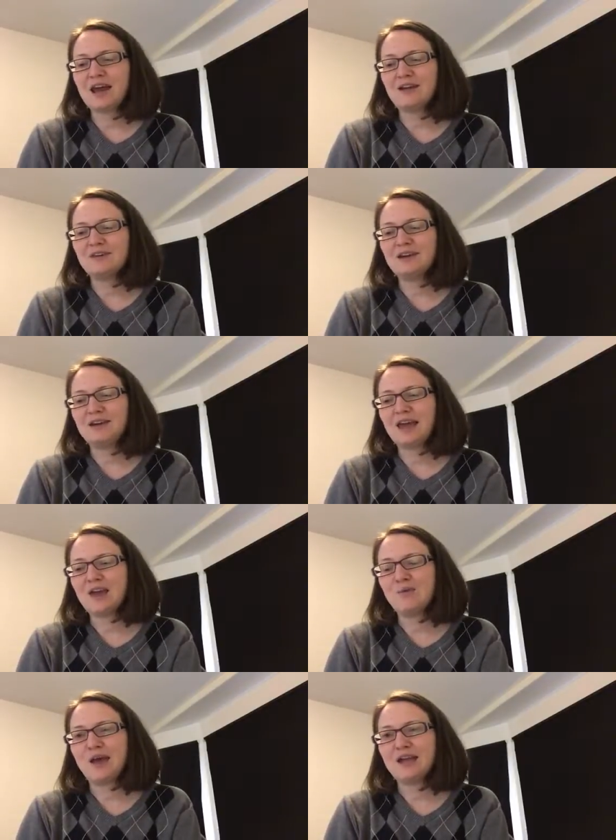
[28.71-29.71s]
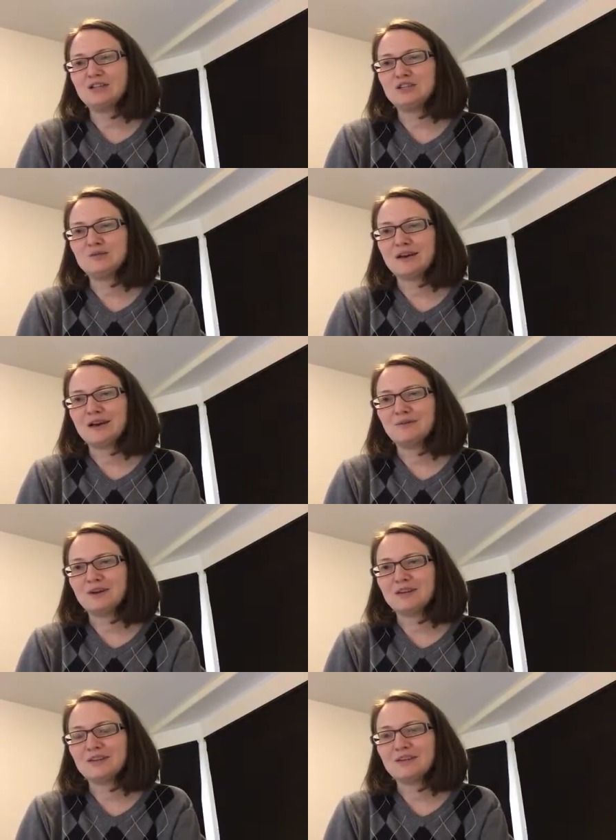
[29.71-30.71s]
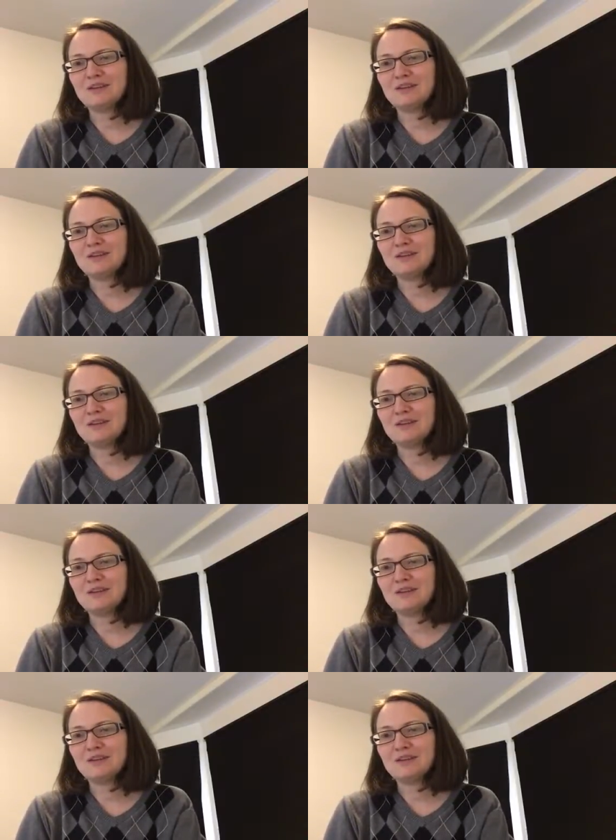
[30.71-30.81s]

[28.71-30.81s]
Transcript: having a way to do that with